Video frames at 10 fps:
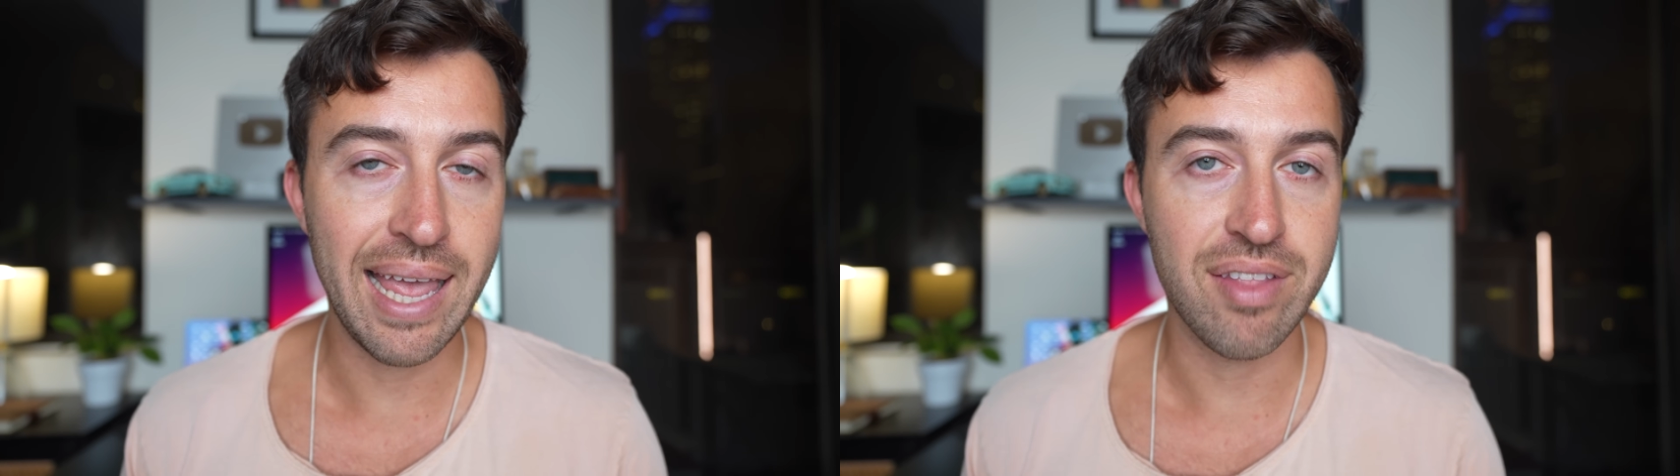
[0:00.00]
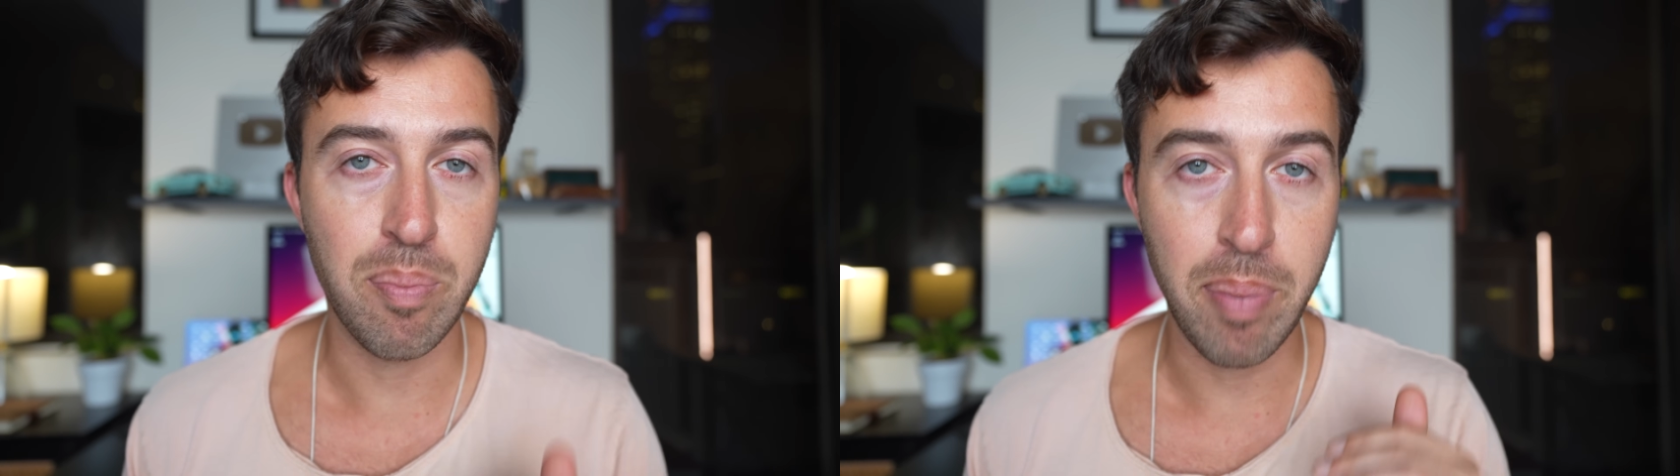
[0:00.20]

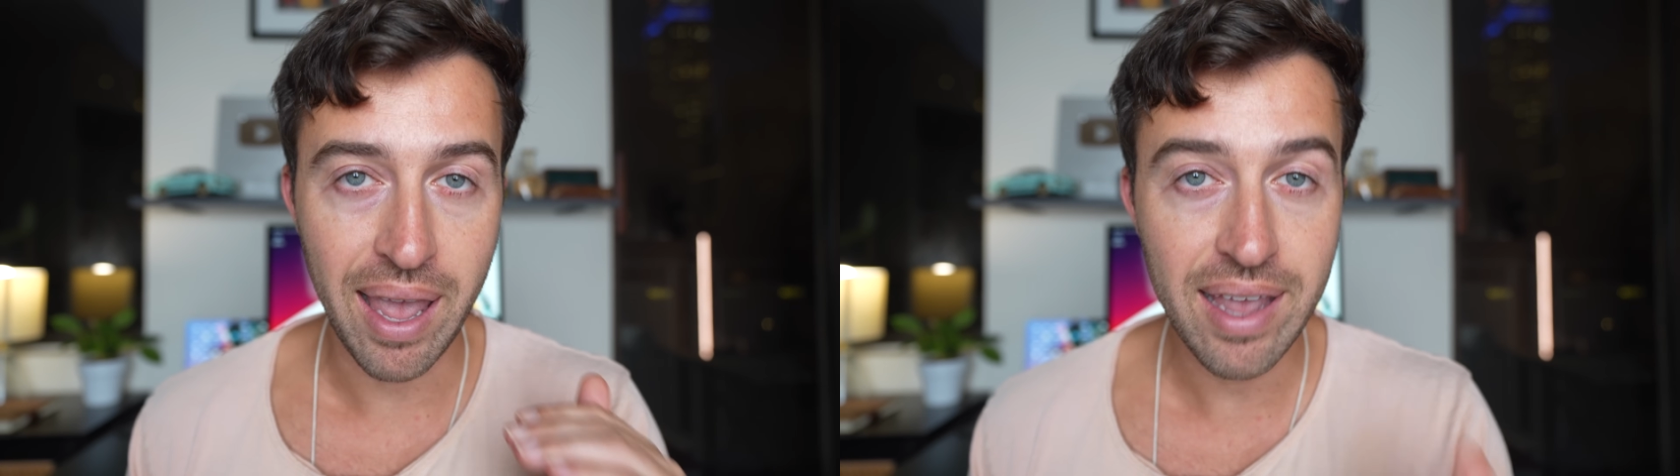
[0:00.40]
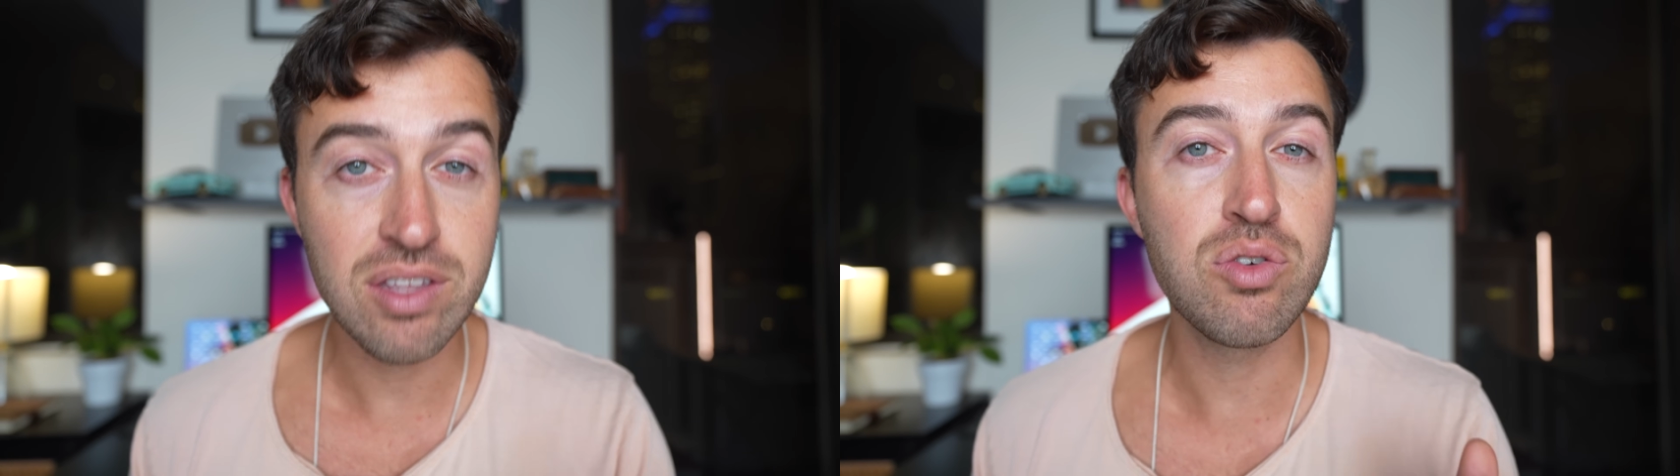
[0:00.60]
get
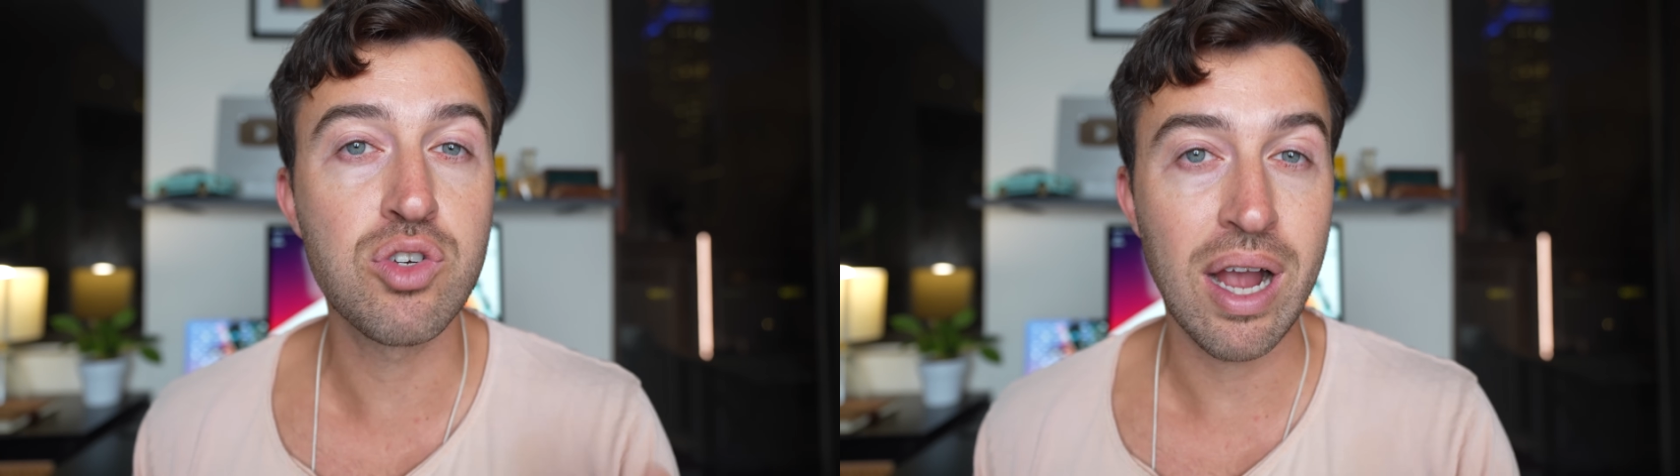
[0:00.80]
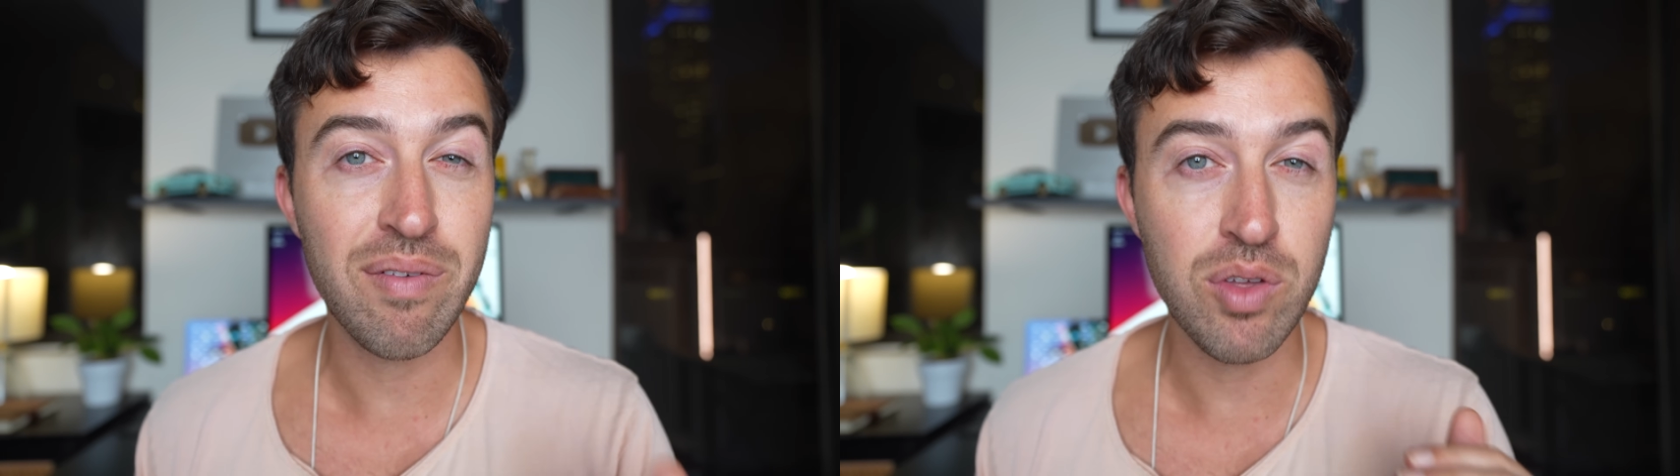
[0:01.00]
paid to
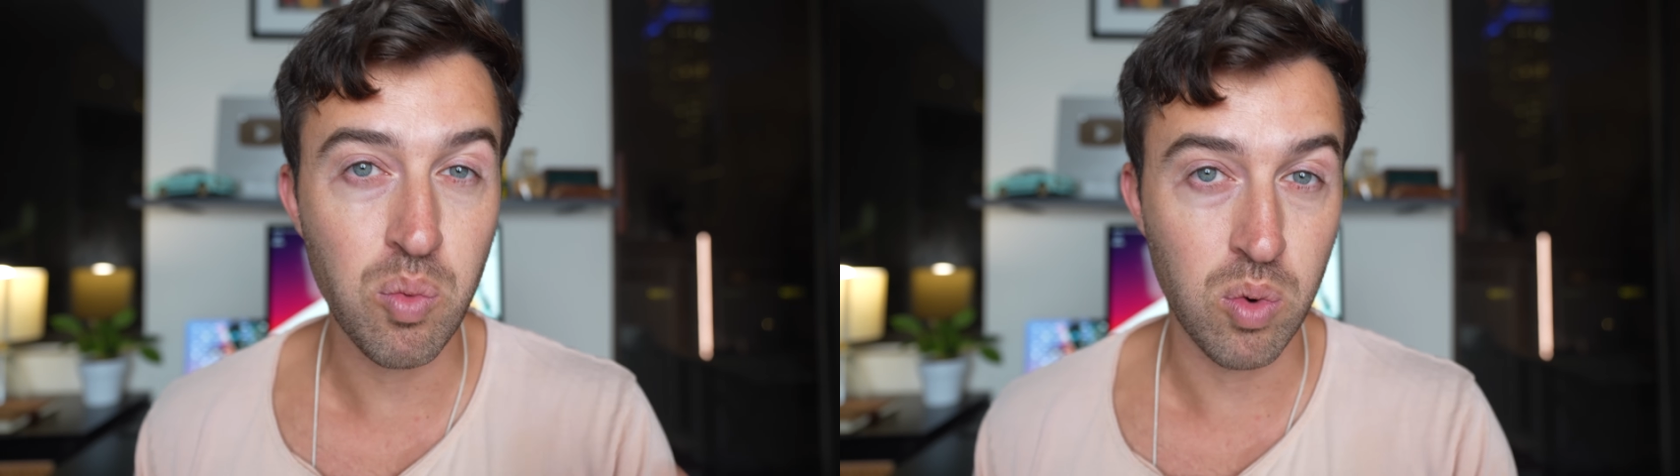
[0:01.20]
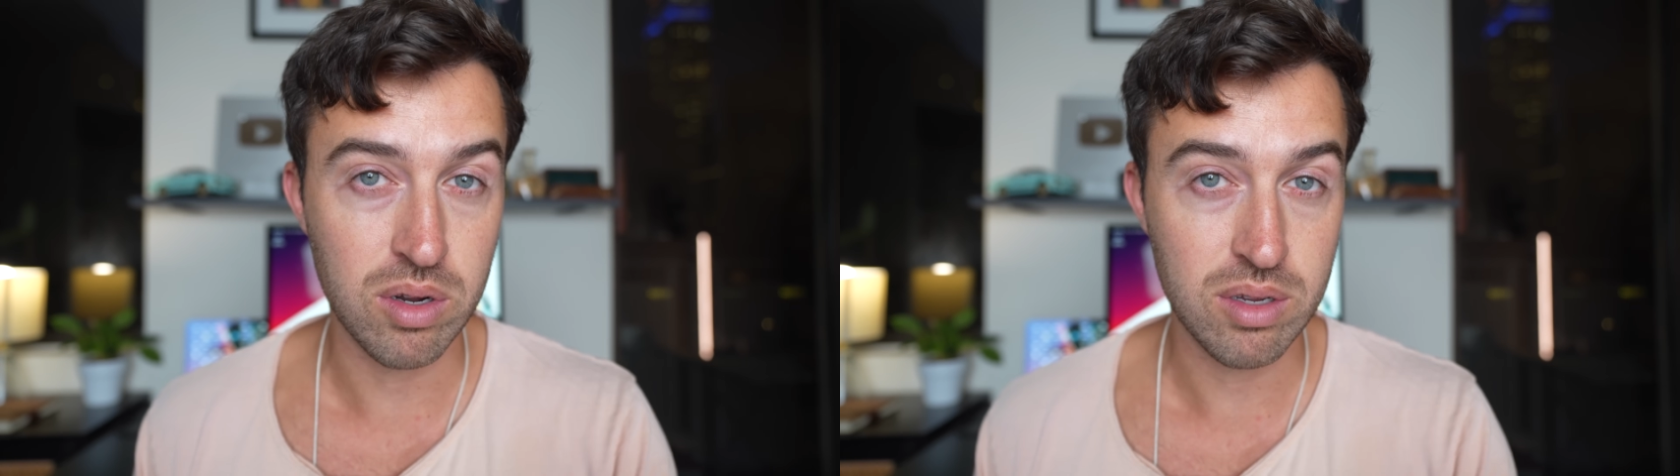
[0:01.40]
travel the
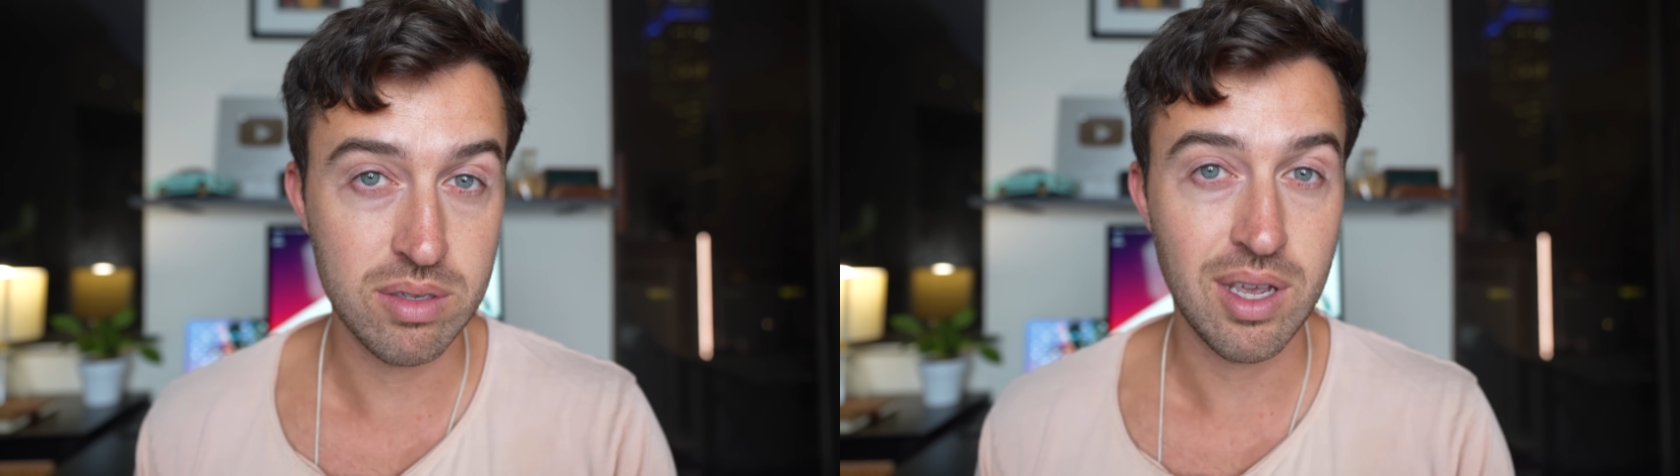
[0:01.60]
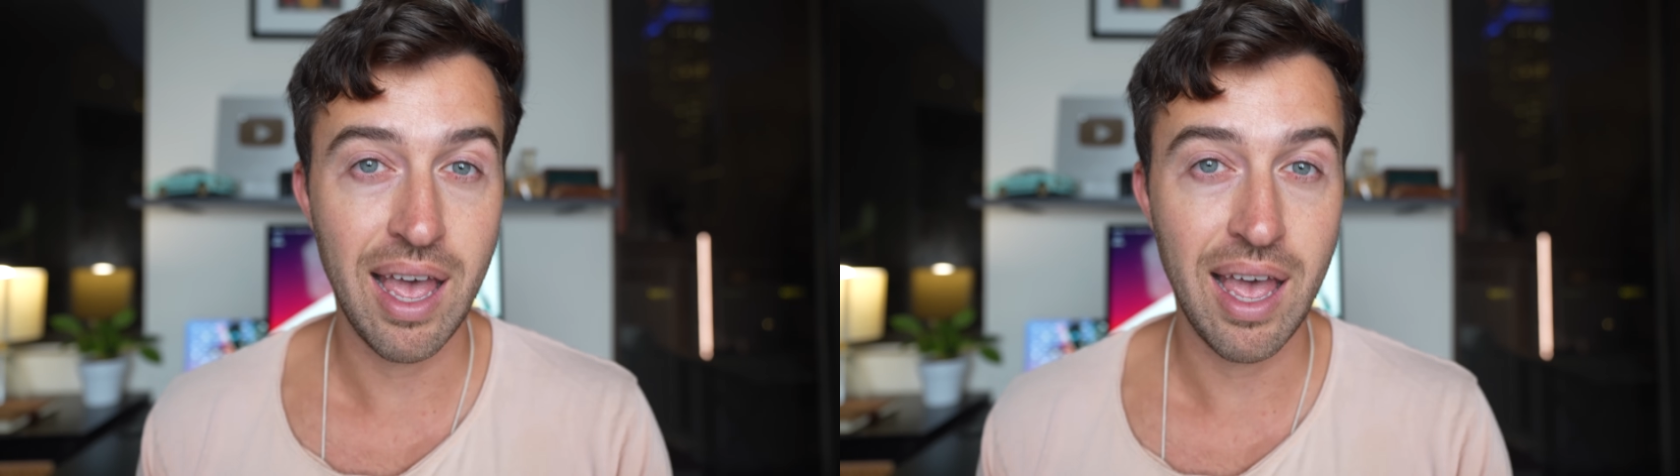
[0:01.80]
world,